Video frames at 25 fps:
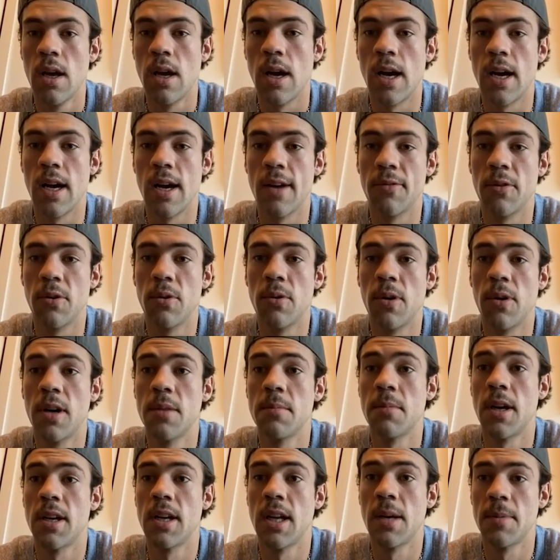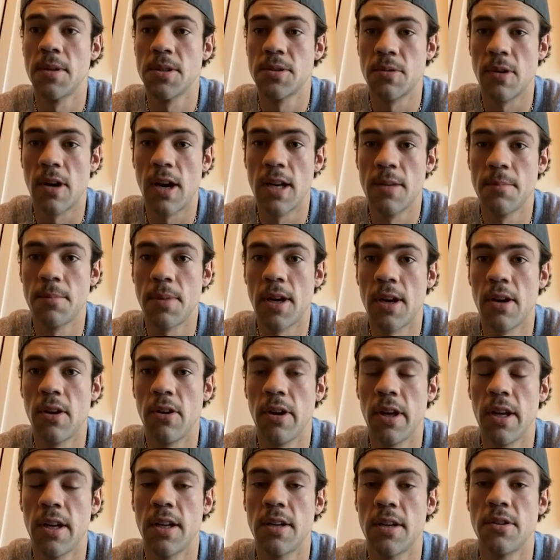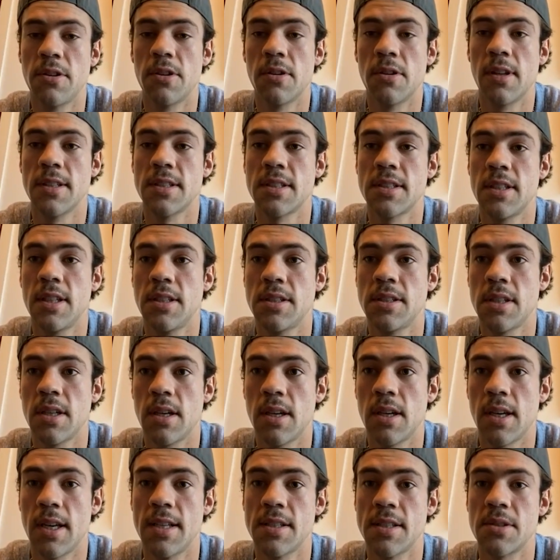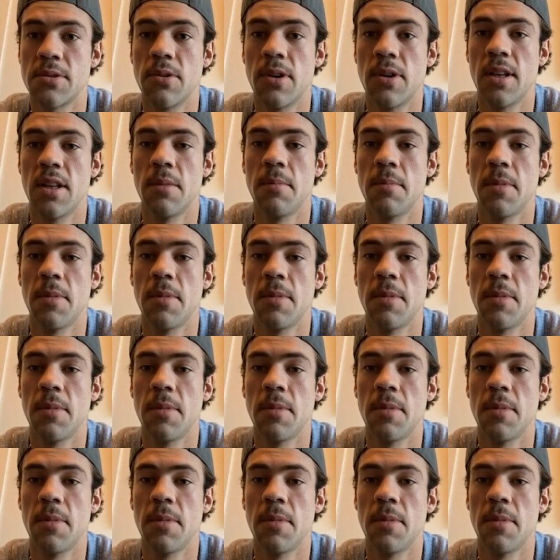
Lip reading: Hi everyone, my name is Ryan Poehling and you're listening to History in the